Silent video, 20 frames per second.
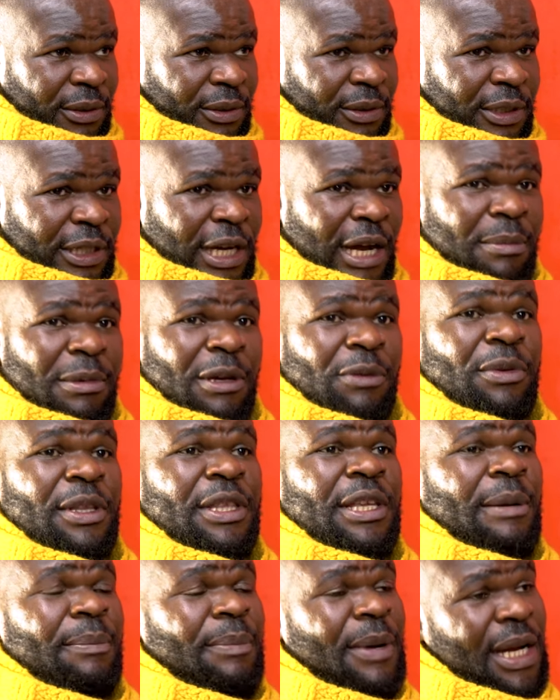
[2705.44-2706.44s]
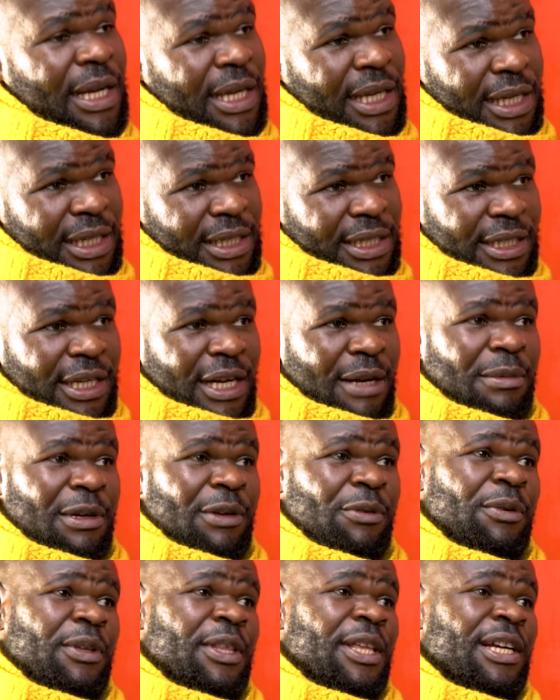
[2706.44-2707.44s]
coming with their package, coming
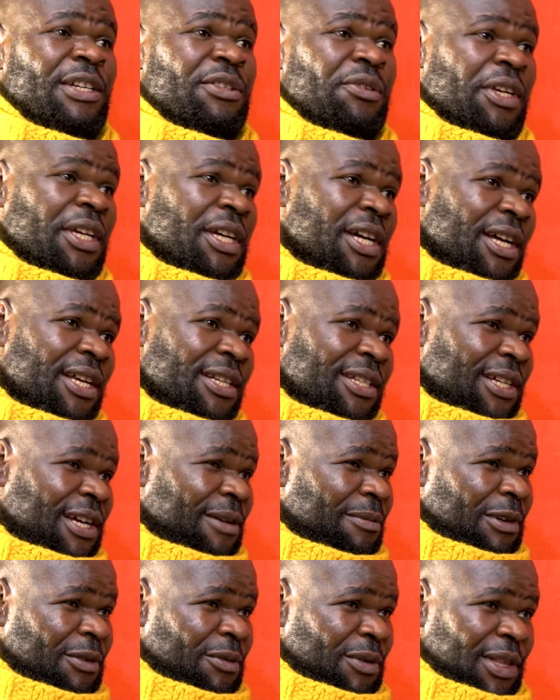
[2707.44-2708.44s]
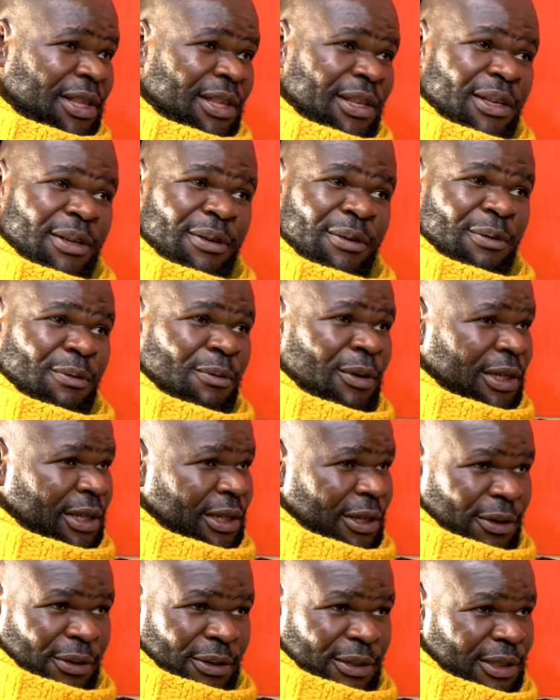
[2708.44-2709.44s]
with their triggers, coming with
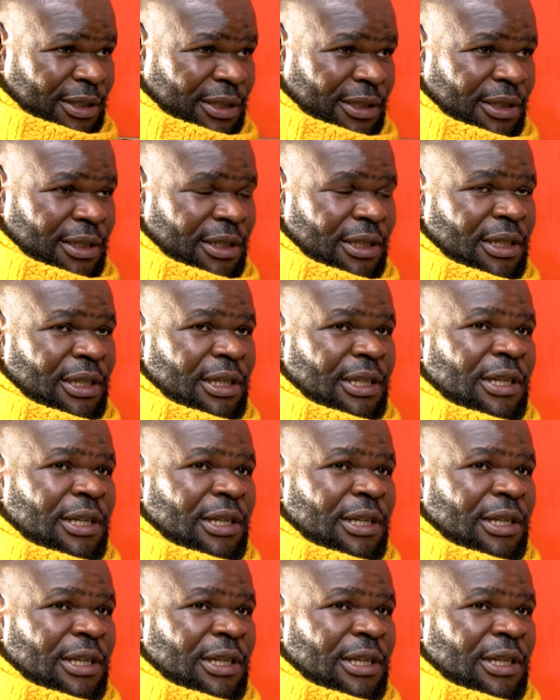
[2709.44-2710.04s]
whatnot. Mm-hmm.